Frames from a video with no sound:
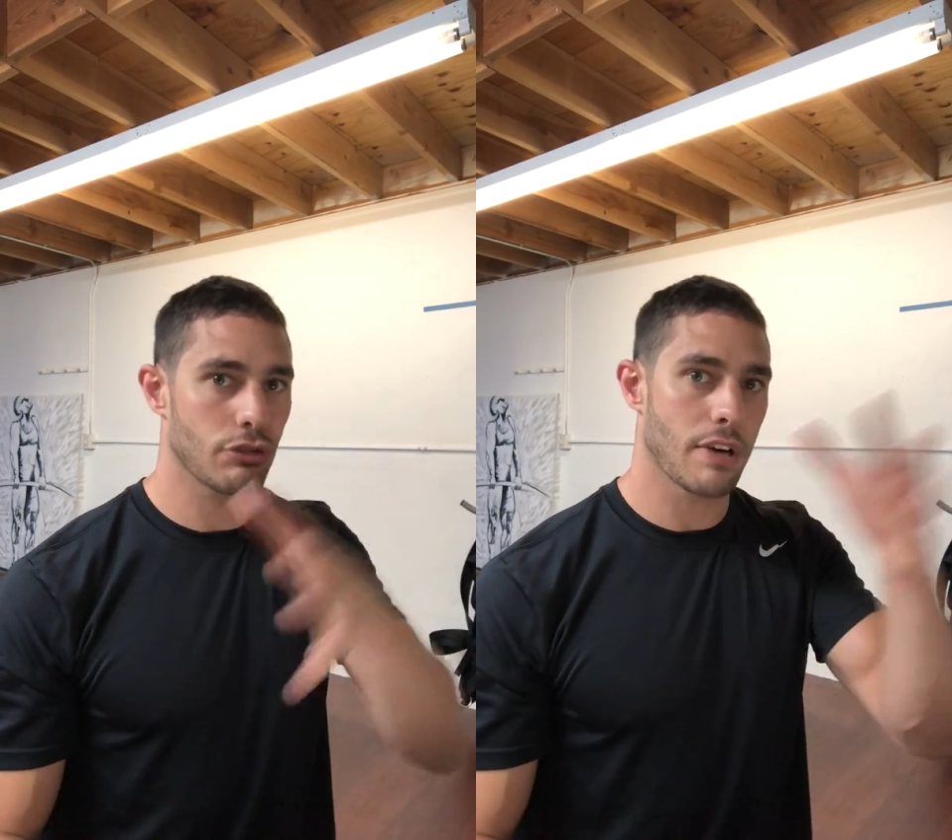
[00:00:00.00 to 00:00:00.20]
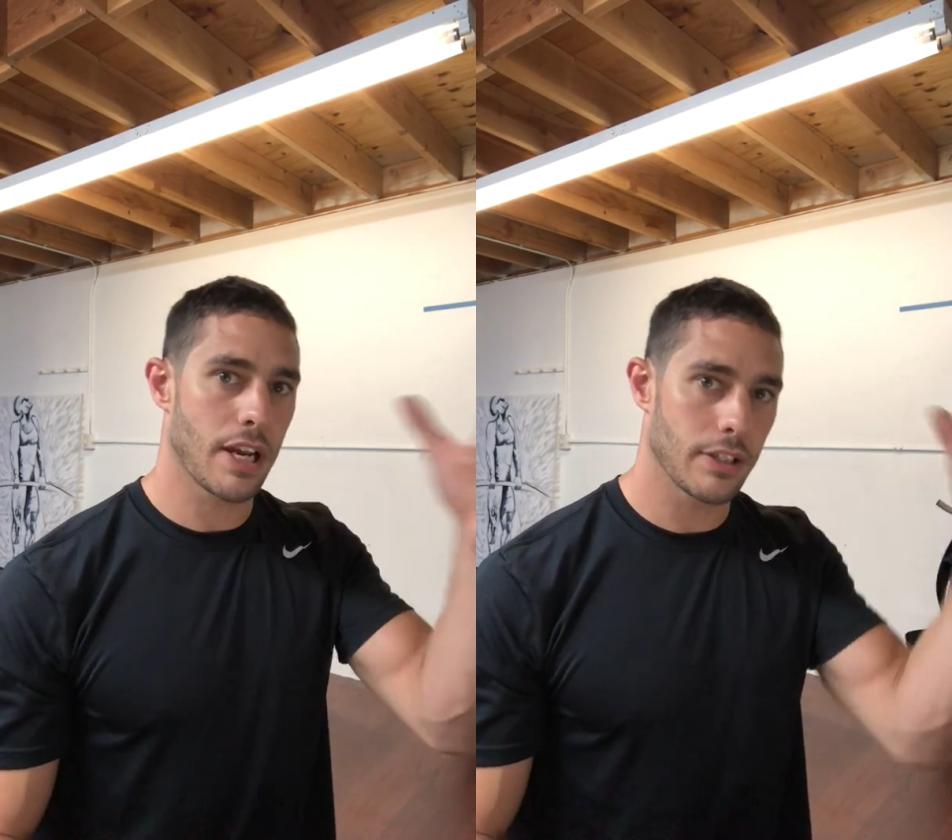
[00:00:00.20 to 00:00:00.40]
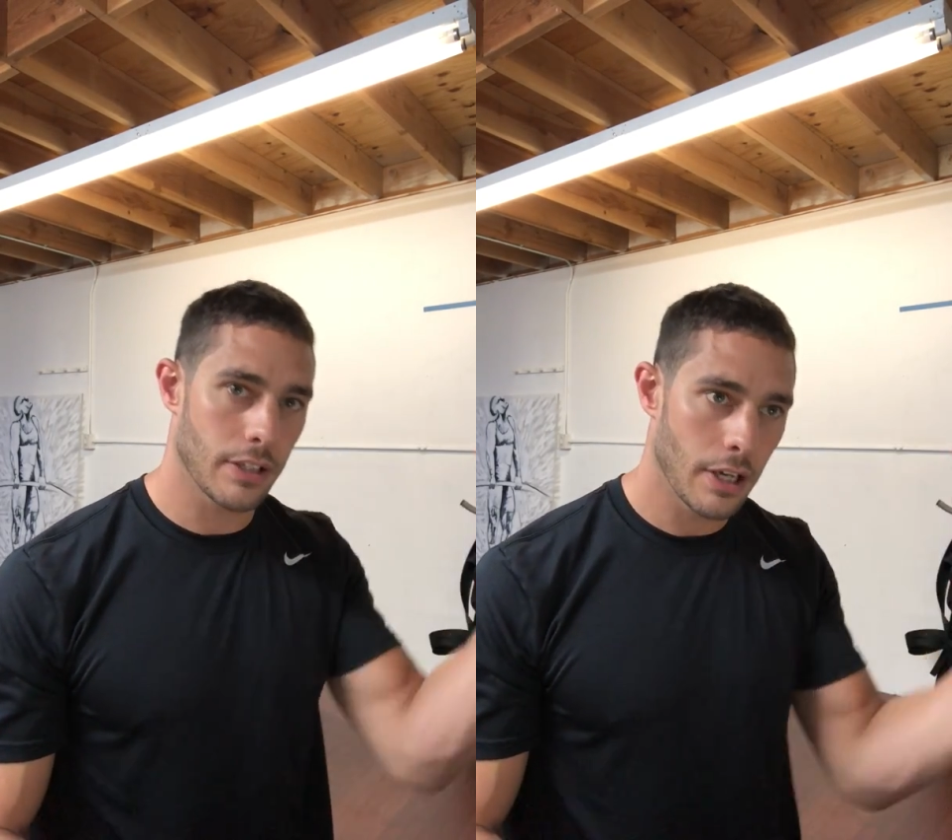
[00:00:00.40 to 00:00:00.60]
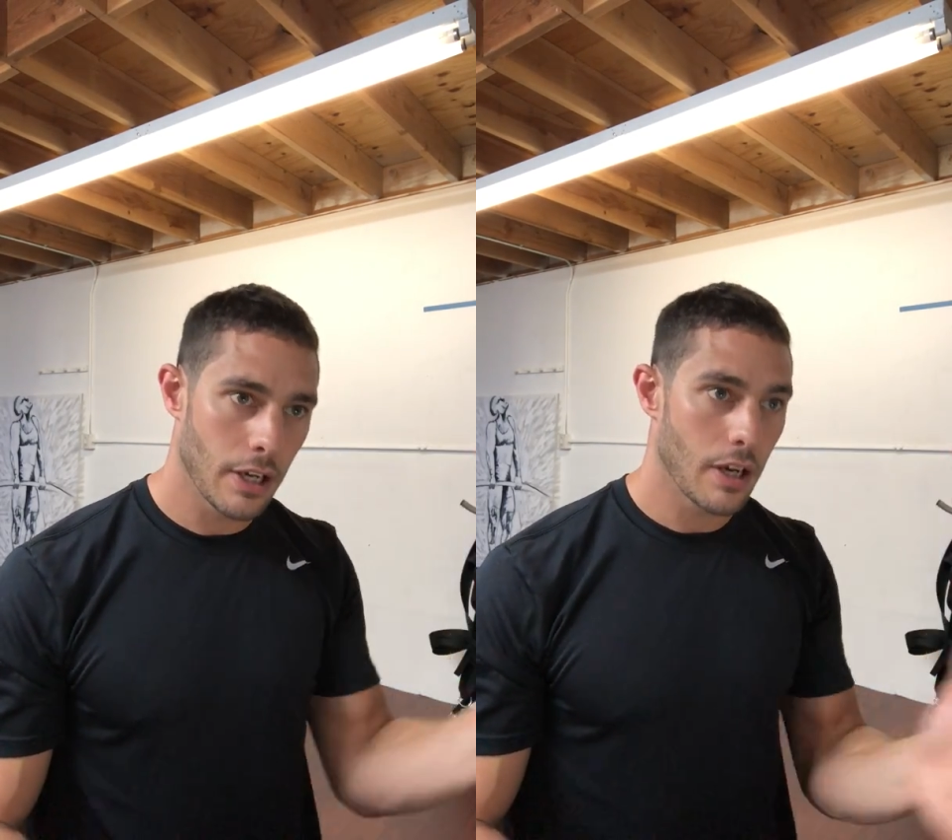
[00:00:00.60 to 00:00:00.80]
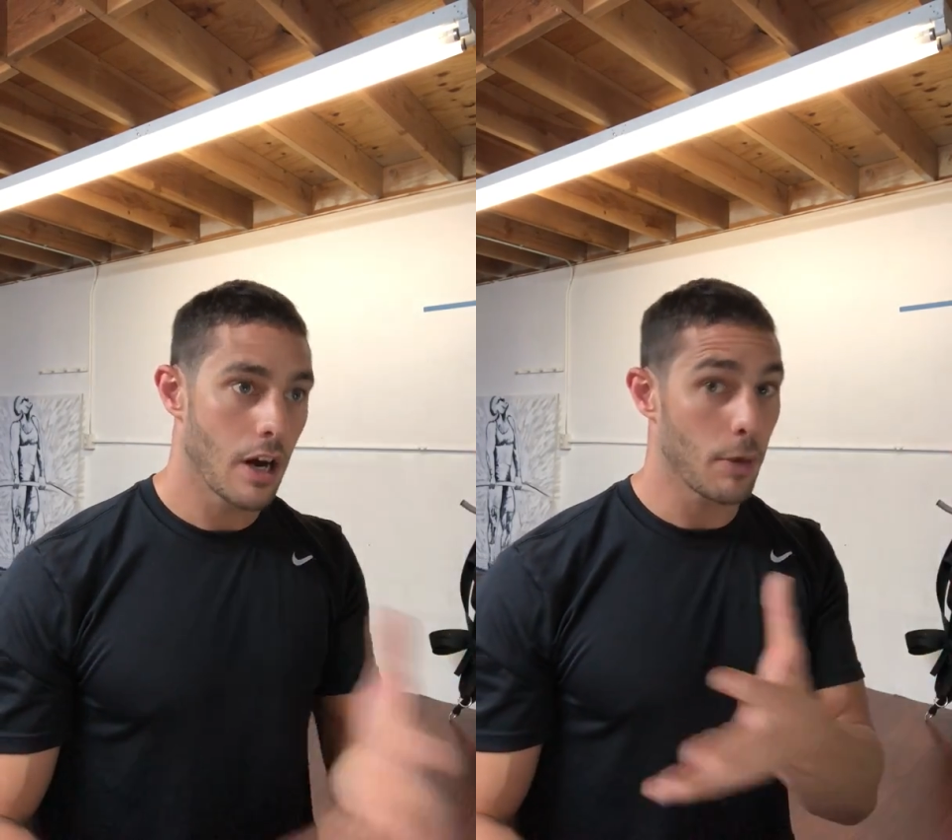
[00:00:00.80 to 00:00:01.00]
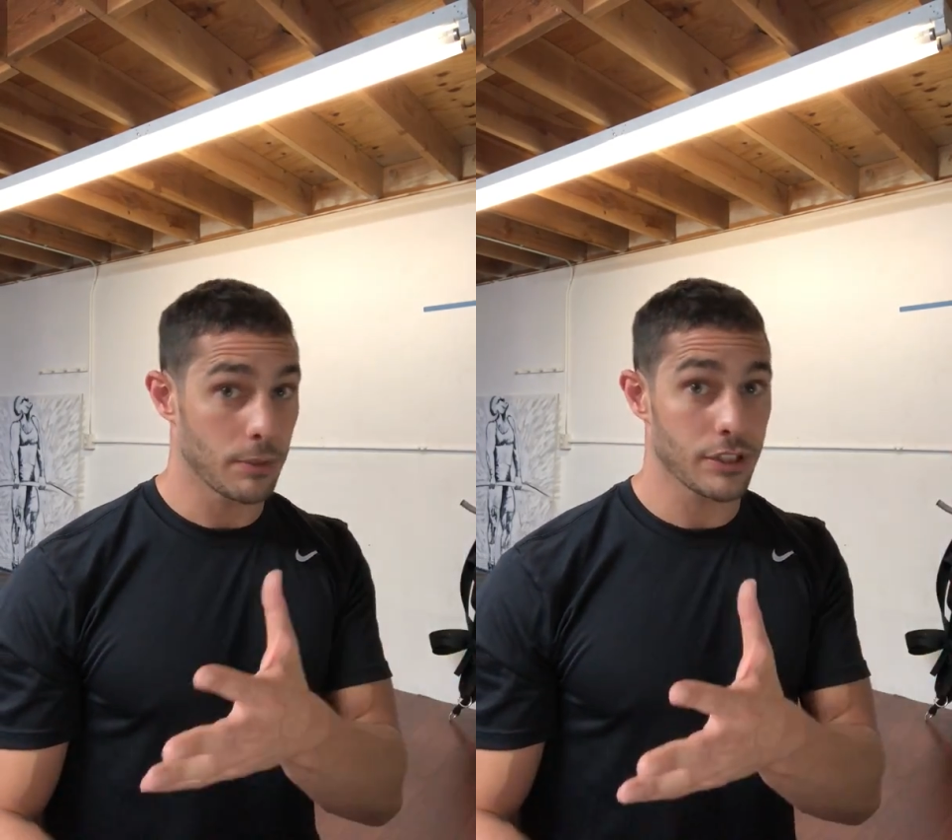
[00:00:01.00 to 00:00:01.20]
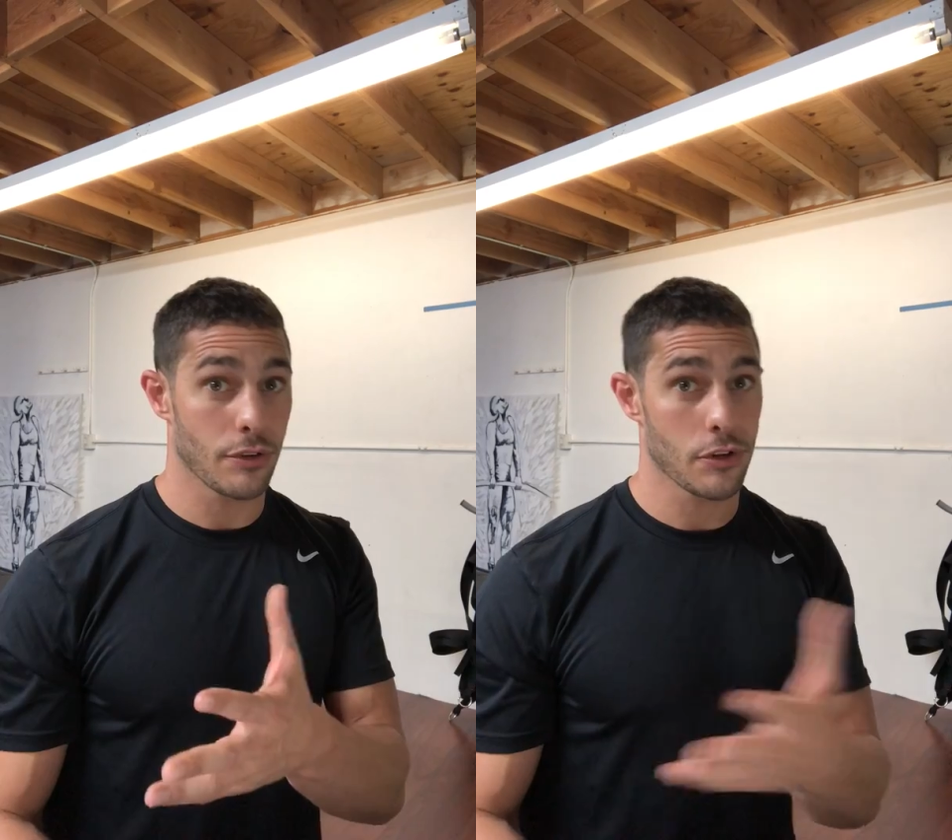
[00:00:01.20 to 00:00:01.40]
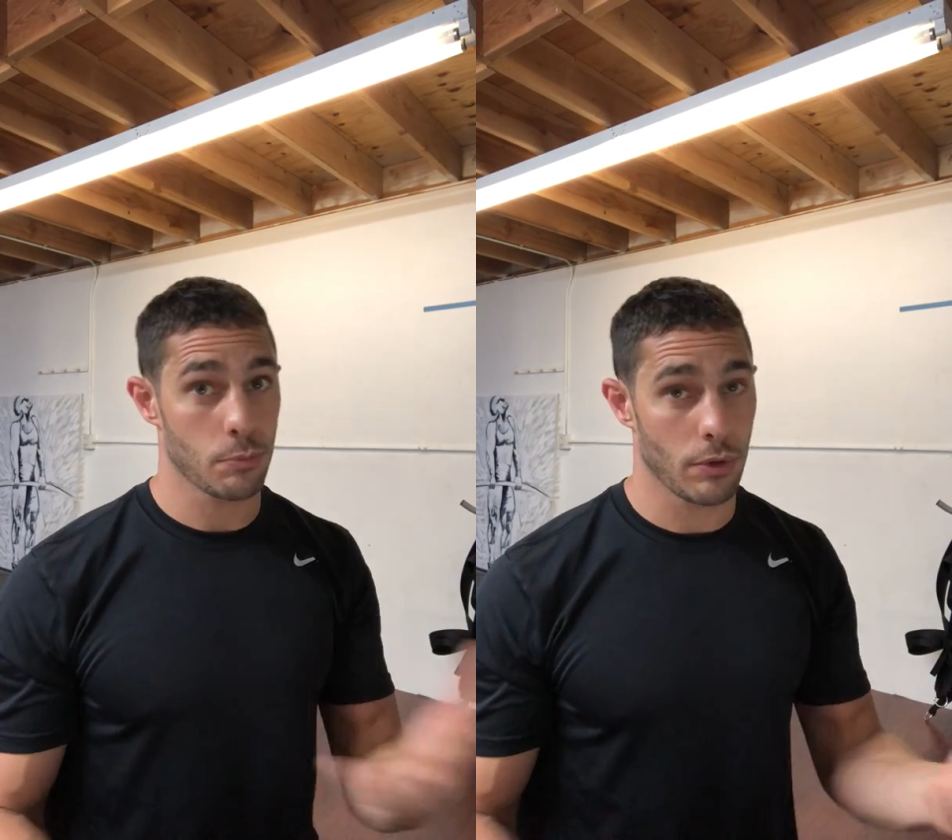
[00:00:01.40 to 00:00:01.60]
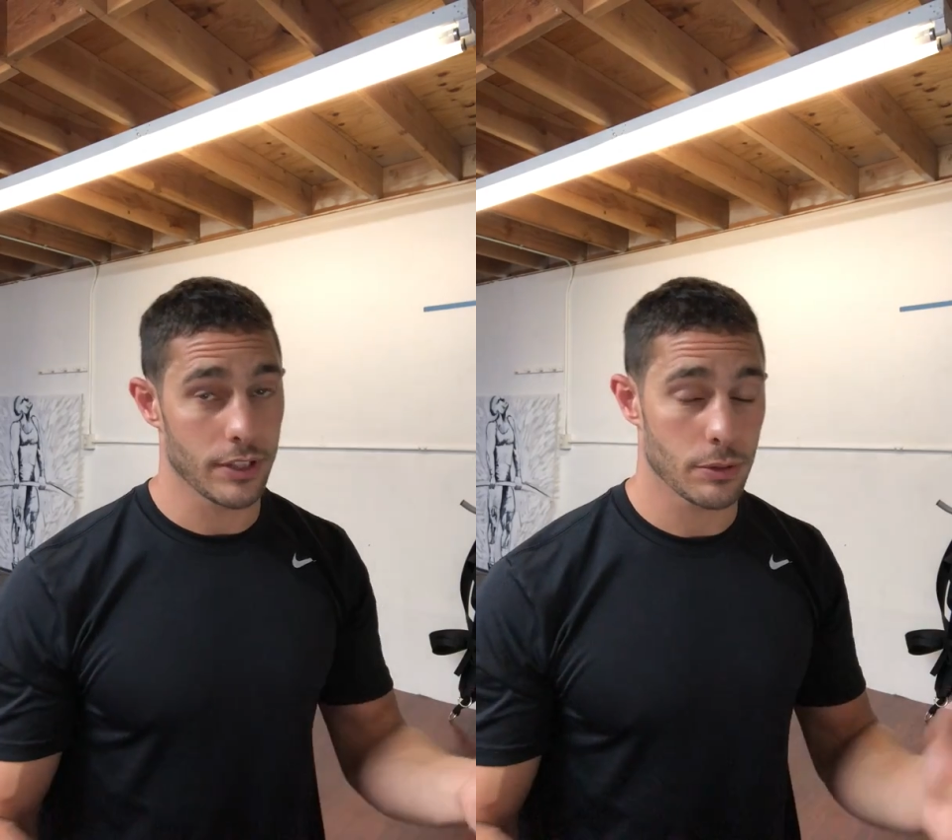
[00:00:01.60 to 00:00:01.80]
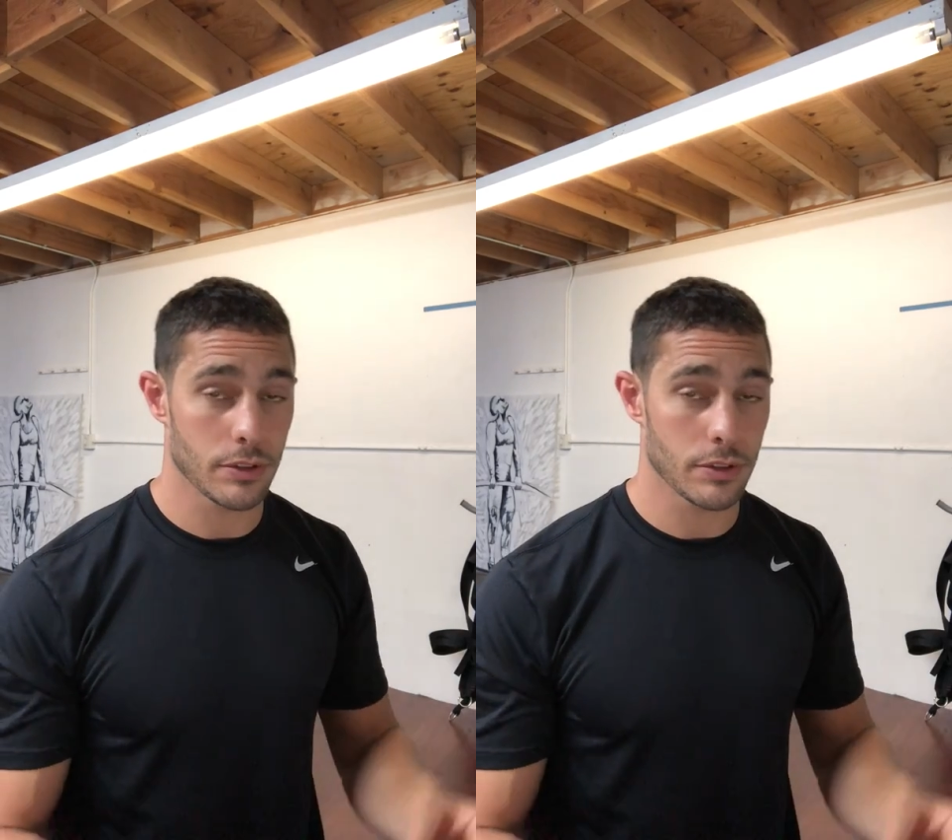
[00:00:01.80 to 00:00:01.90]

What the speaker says: trend up until this point.